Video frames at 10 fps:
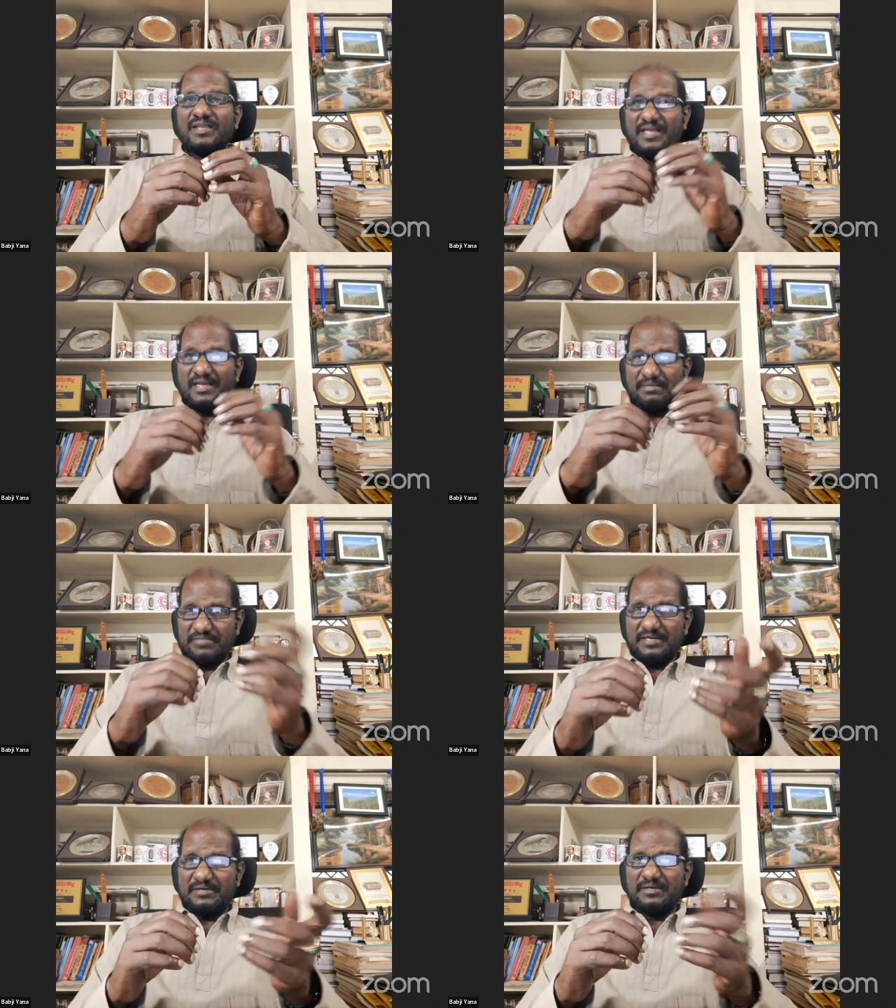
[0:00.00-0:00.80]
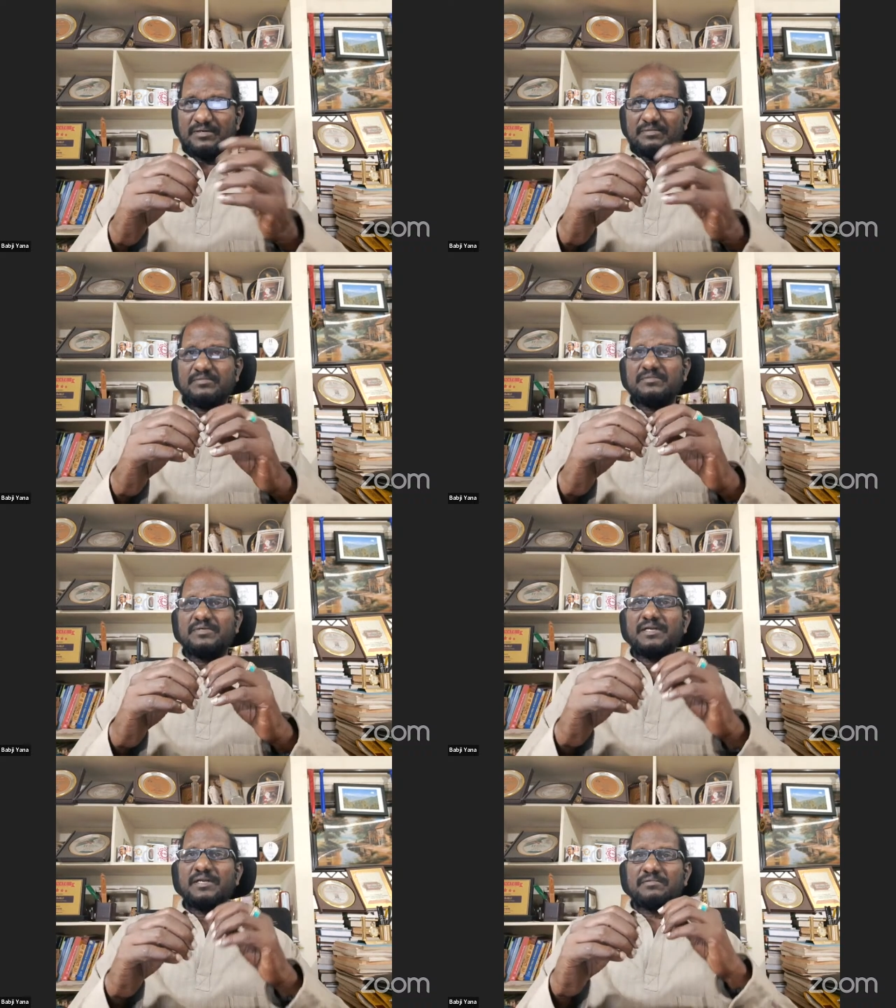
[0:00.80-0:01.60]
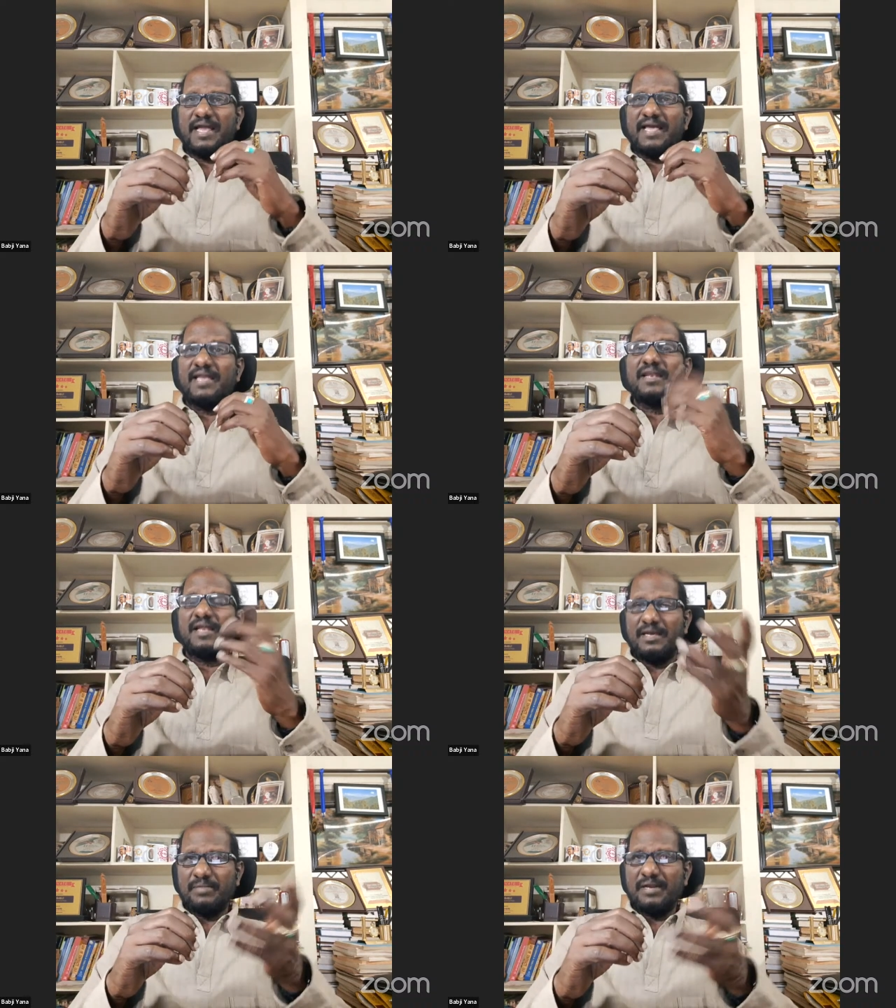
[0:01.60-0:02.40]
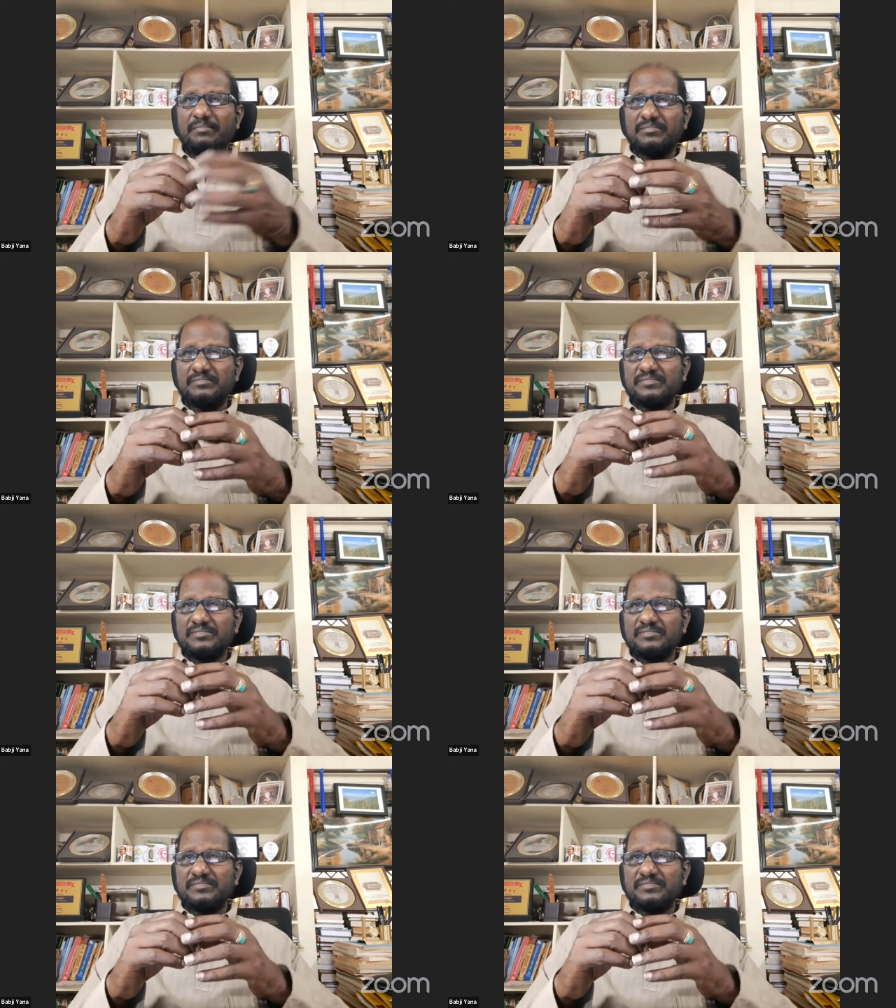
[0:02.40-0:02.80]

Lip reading: A line emblem,